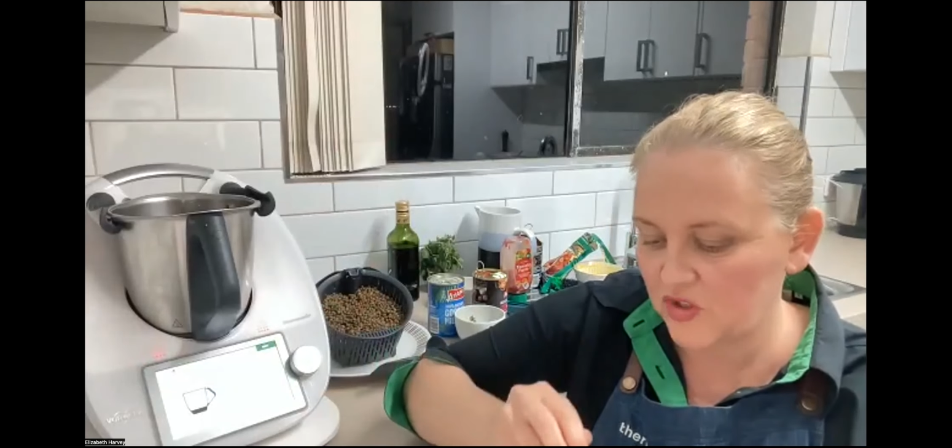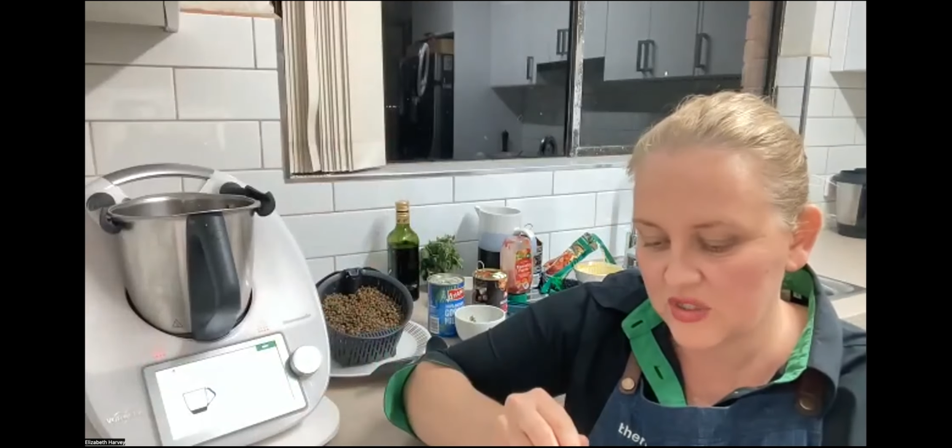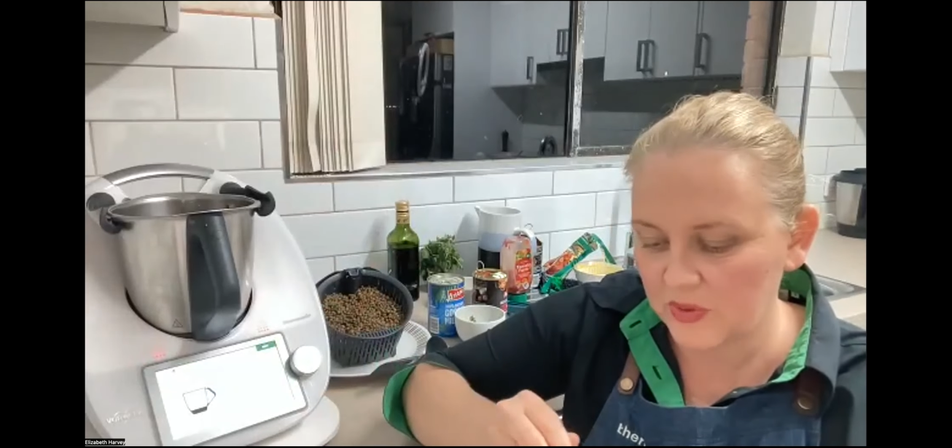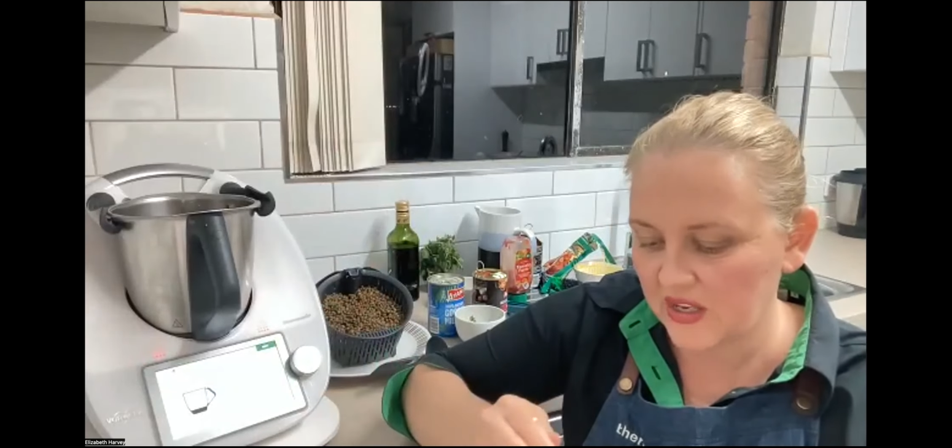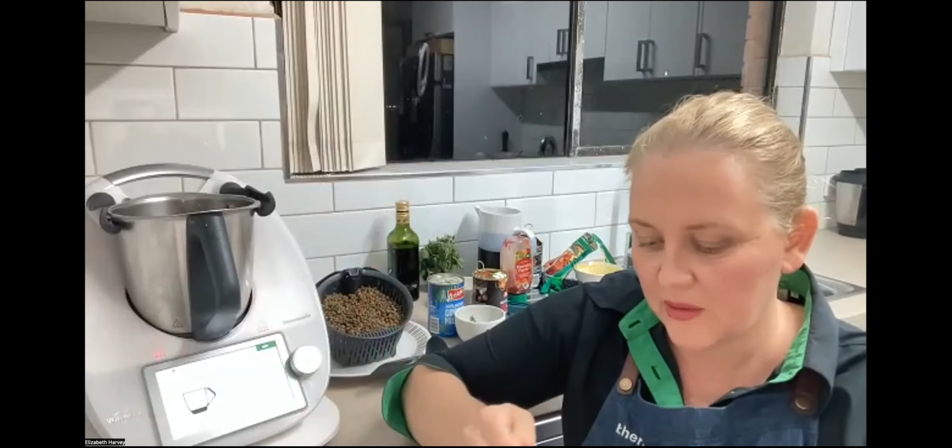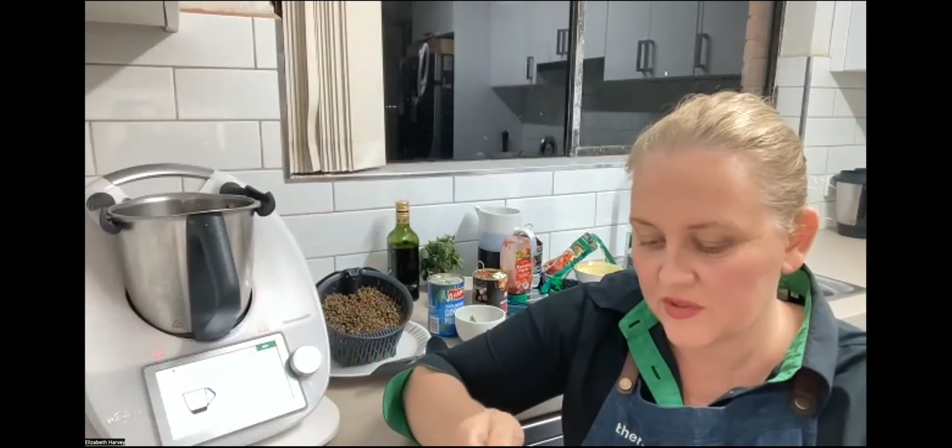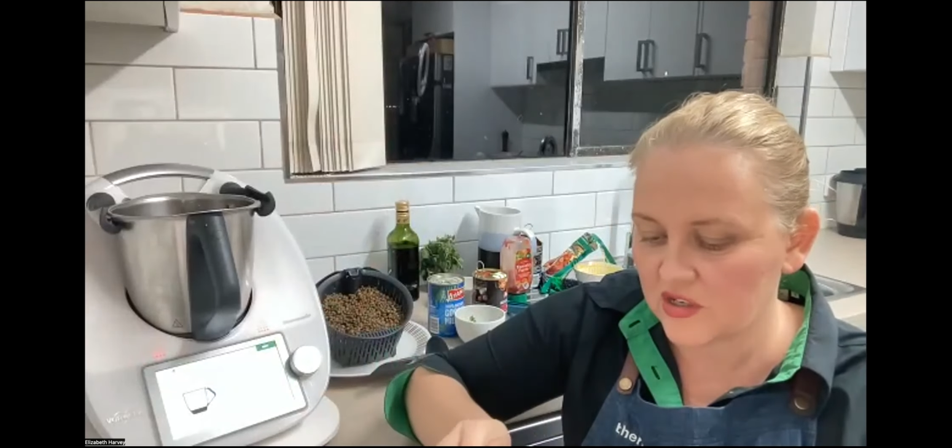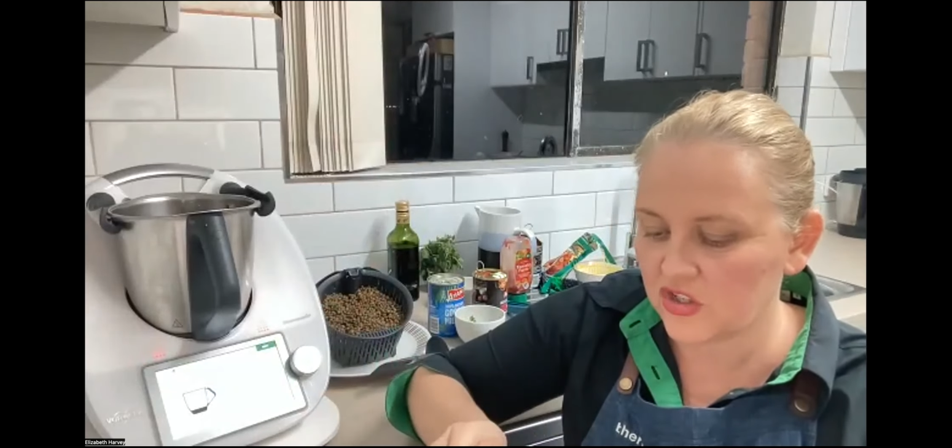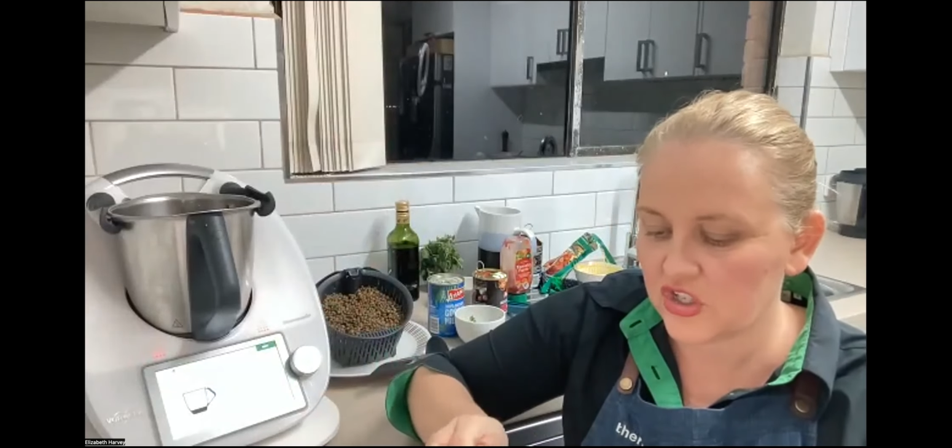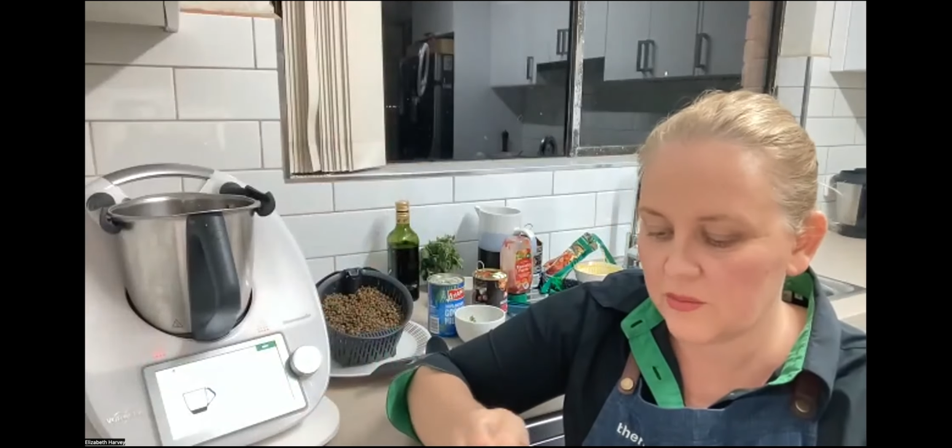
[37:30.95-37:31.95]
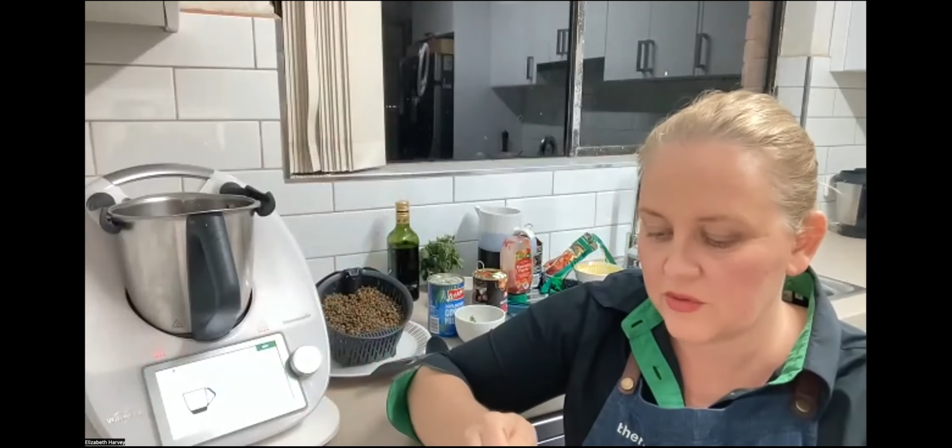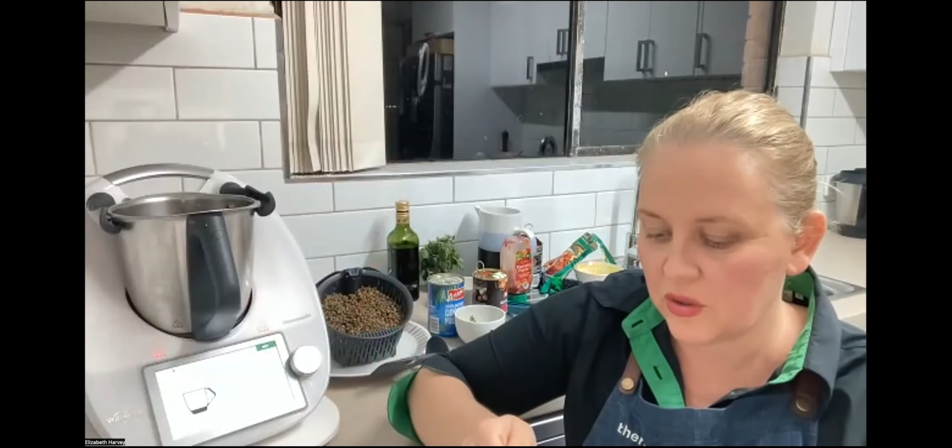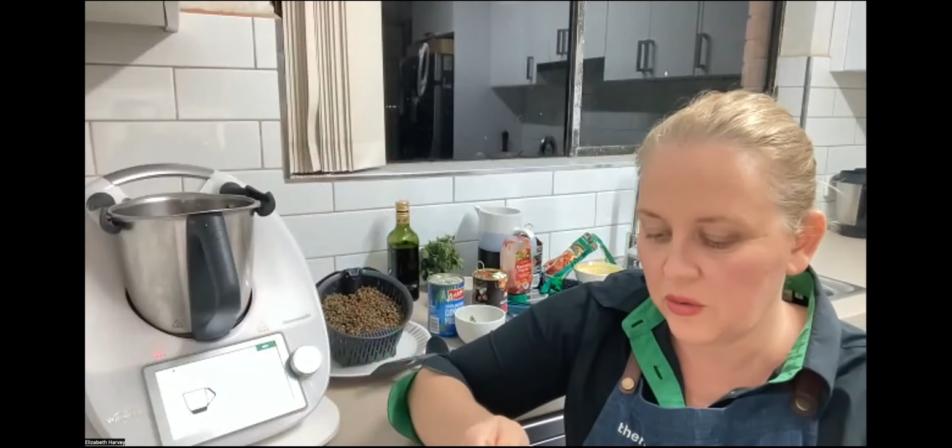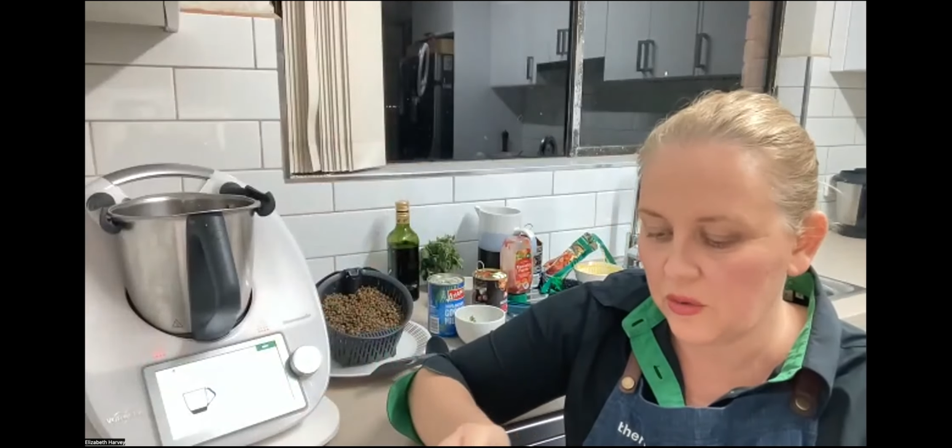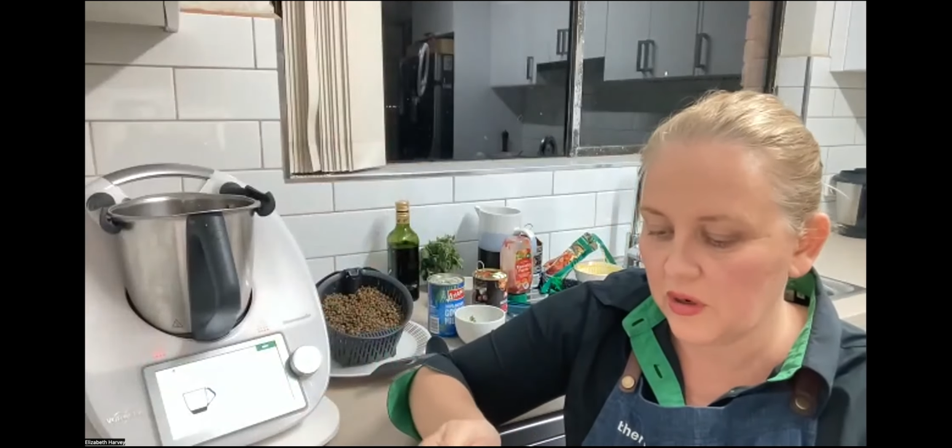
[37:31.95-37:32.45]
just becomes so cheap to
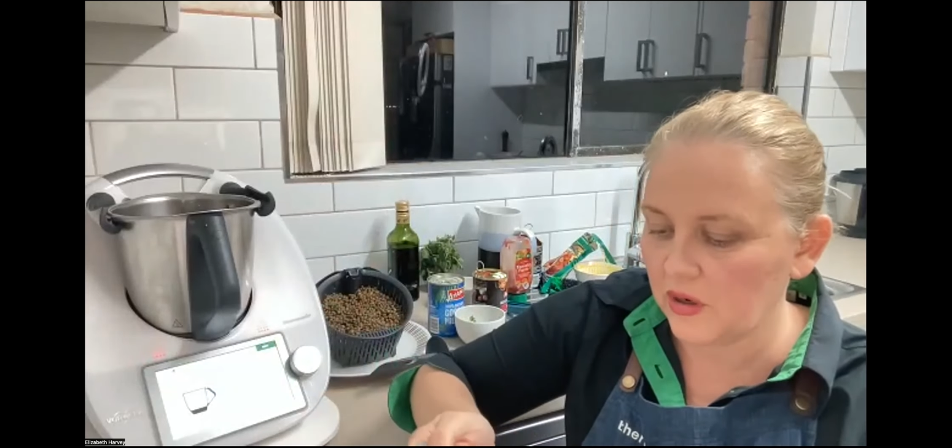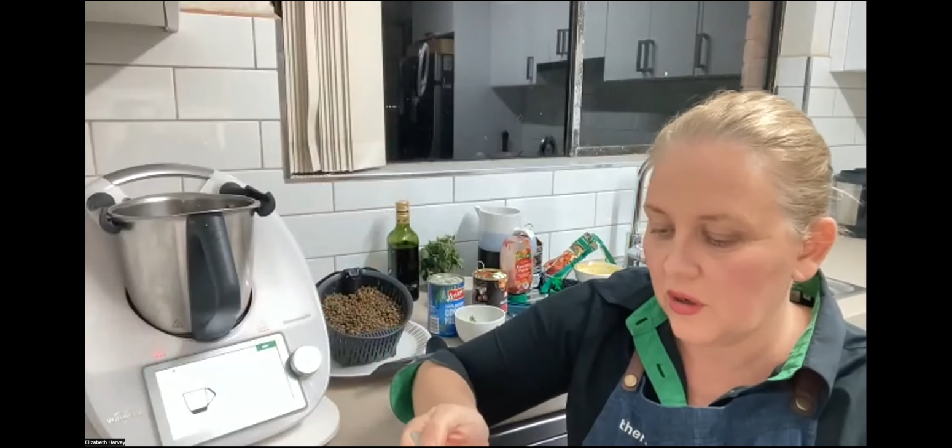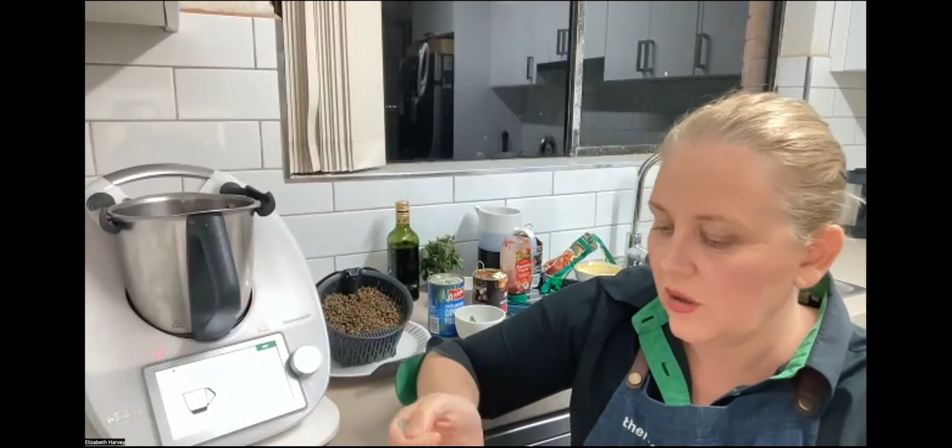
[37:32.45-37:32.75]
cook.